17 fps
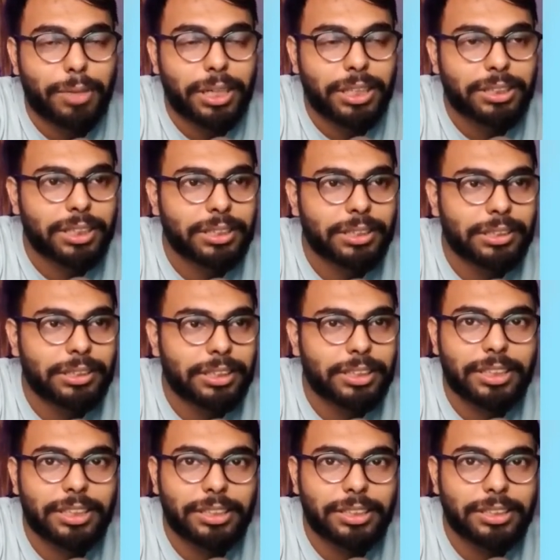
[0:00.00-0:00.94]
But
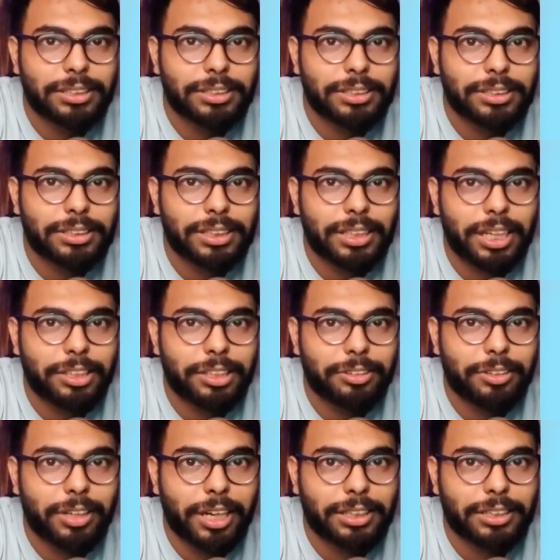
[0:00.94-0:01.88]
the thing is, I
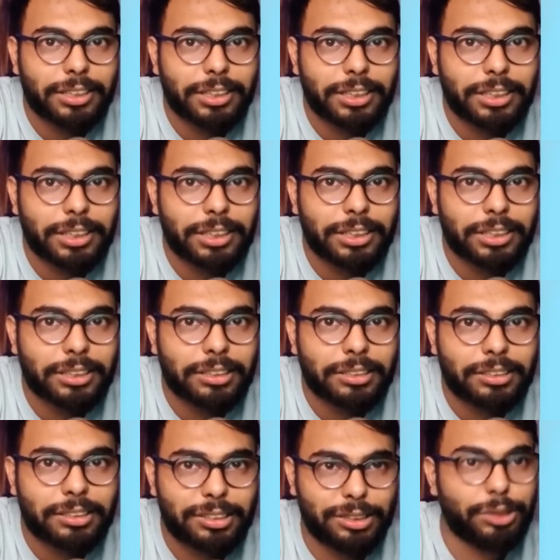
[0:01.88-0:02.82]
don't like the
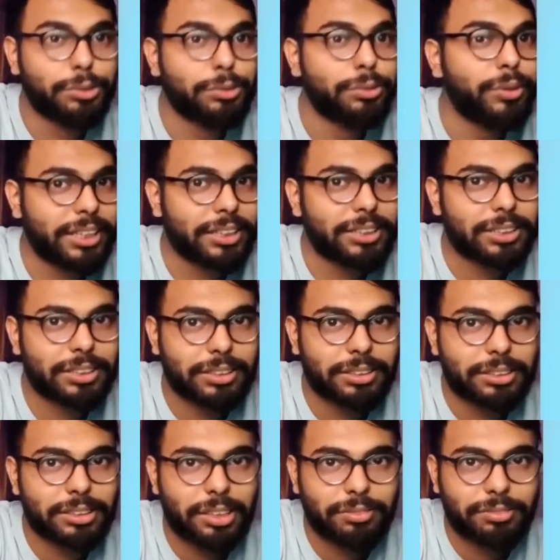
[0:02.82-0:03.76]

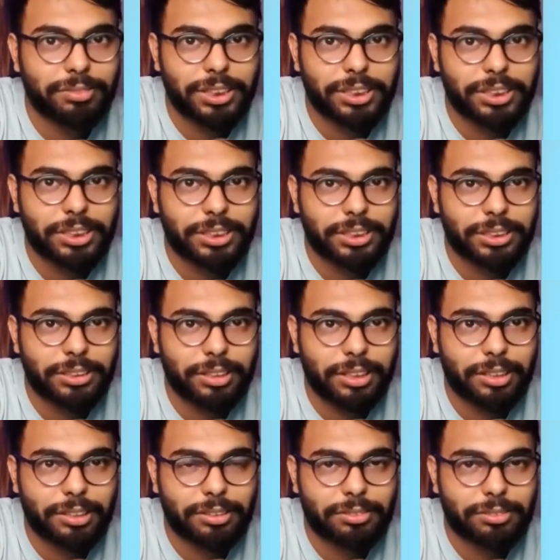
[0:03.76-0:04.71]
UX
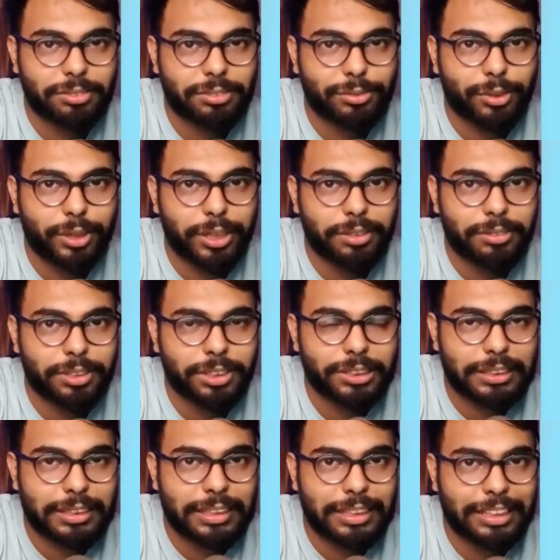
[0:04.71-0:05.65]
configuration, like
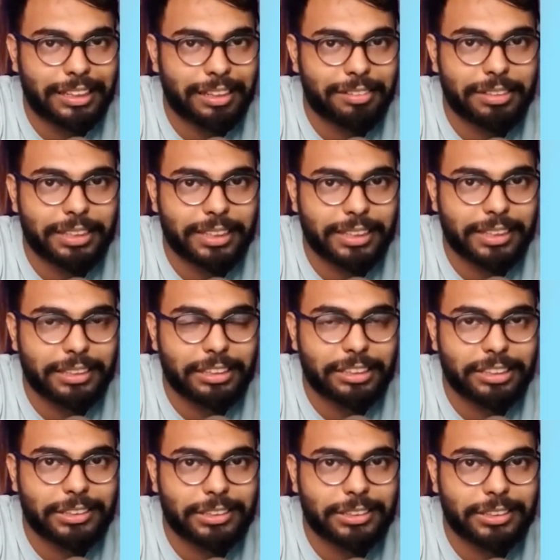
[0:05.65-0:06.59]
whatever they have
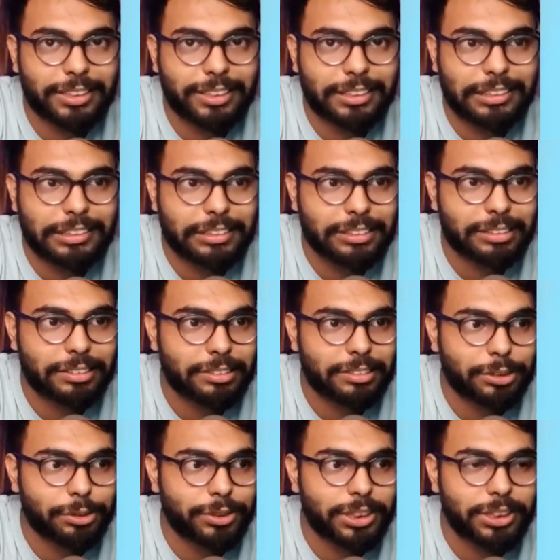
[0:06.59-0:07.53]
taken decision as
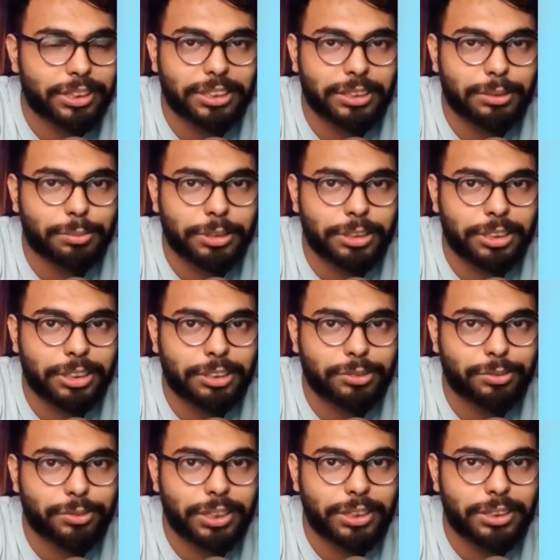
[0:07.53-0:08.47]
user
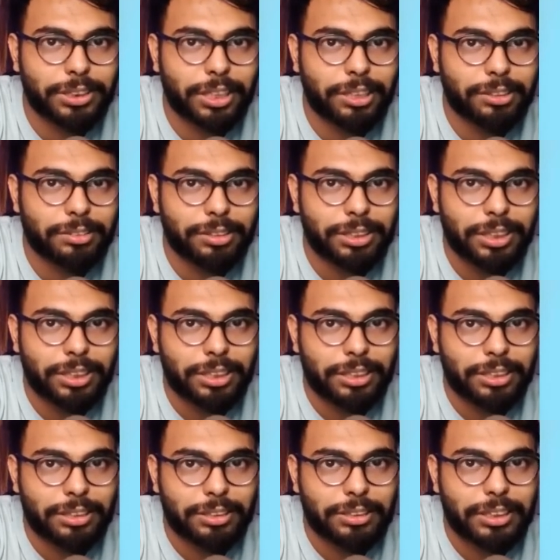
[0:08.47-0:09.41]
experience wise, like
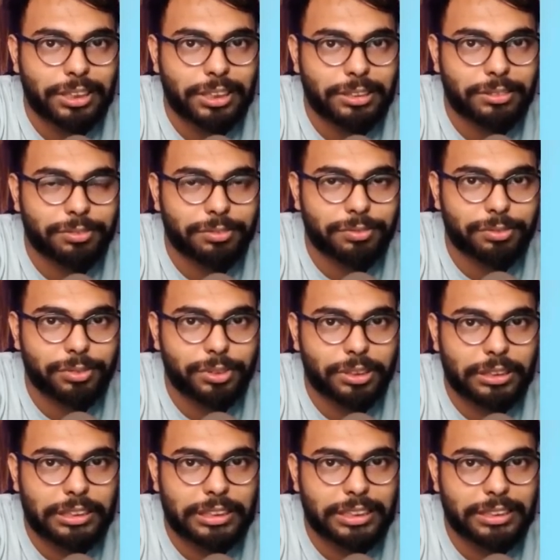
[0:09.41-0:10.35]
this
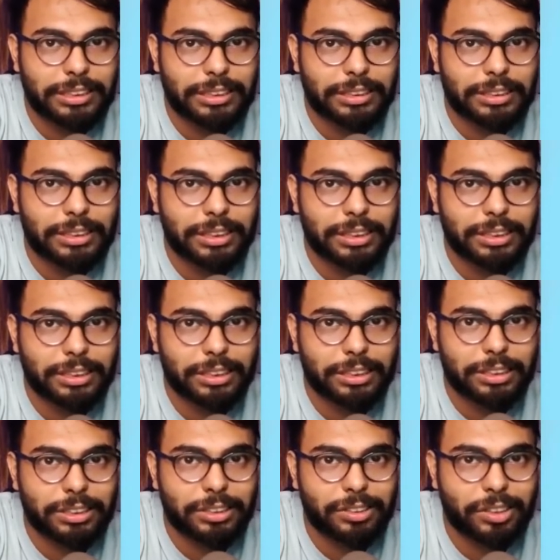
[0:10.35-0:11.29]
this
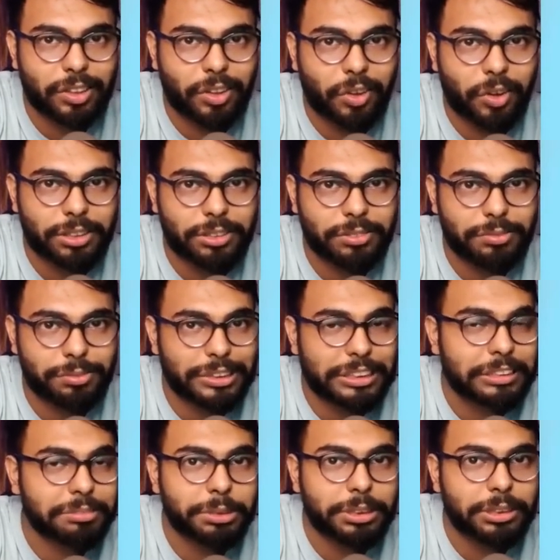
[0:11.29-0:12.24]
thing is not
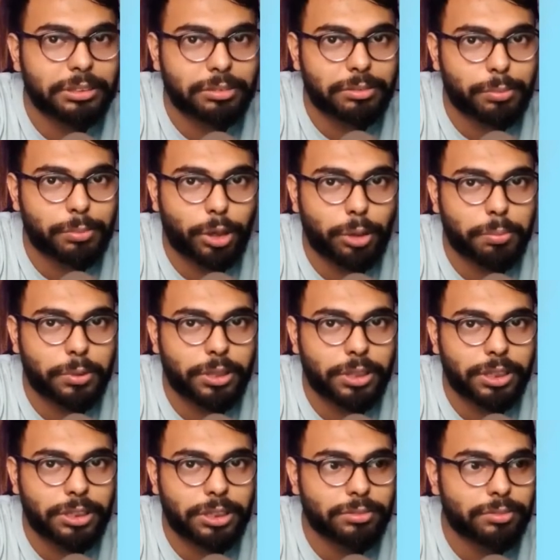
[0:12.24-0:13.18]
visible
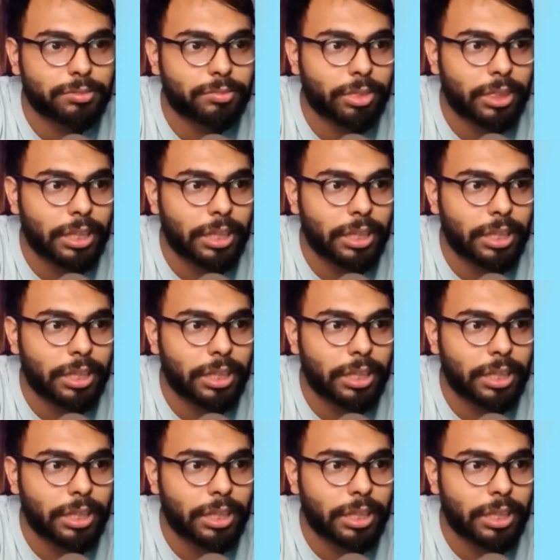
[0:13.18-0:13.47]
properly,